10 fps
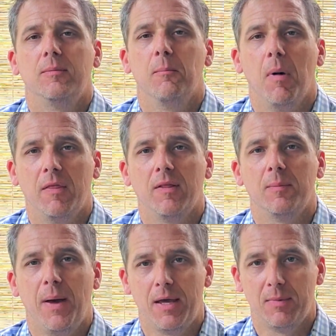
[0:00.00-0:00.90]
monthly
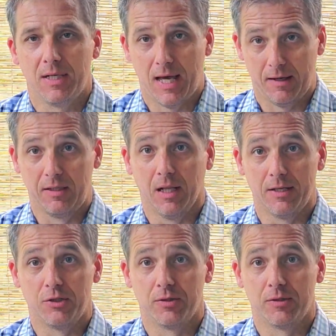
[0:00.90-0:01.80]
payment
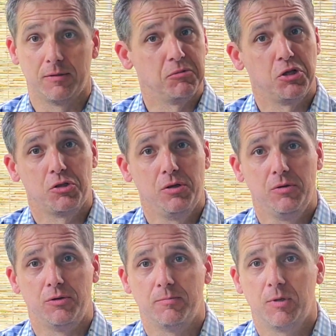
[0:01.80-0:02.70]
calculations. Just
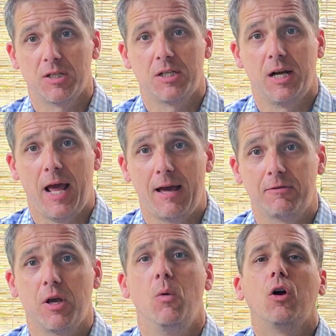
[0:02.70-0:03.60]
huge, cuts it in half.
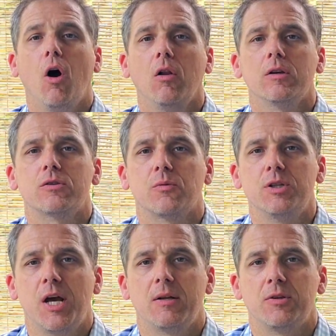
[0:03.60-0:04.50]
So call us,
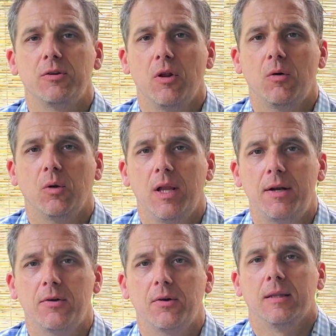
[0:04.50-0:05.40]
reach out to your local
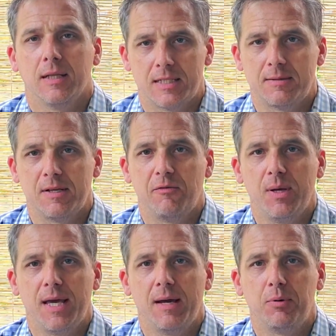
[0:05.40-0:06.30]
lender. Let's see if we
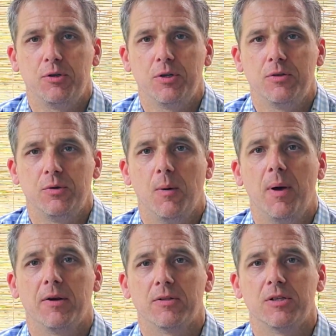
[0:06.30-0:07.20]
can't put you into a
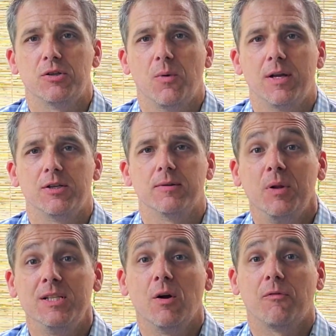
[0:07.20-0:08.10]
better situation.
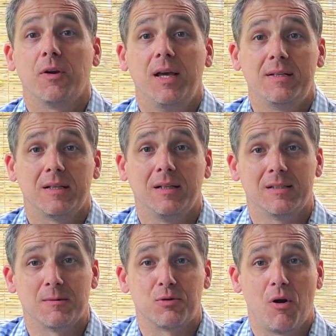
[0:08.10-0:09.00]
Please don't forget to click
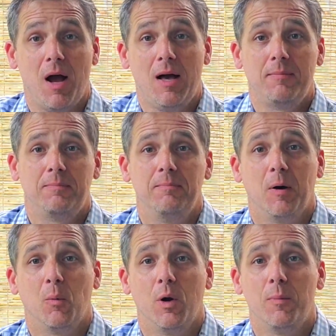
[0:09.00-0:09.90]
subscribe. You
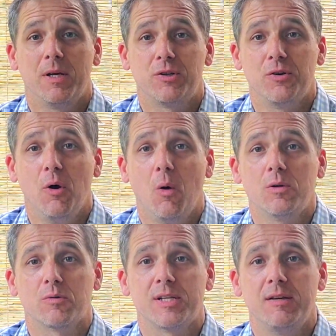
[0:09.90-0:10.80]
want to make sure you
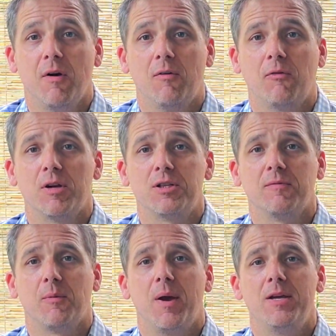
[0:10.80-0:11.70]
always receive our fresh
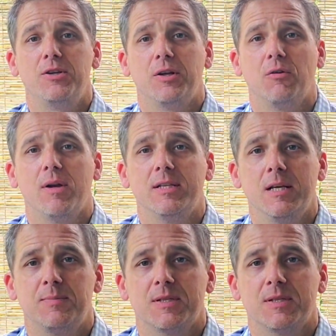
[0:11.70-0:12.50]
information and great tips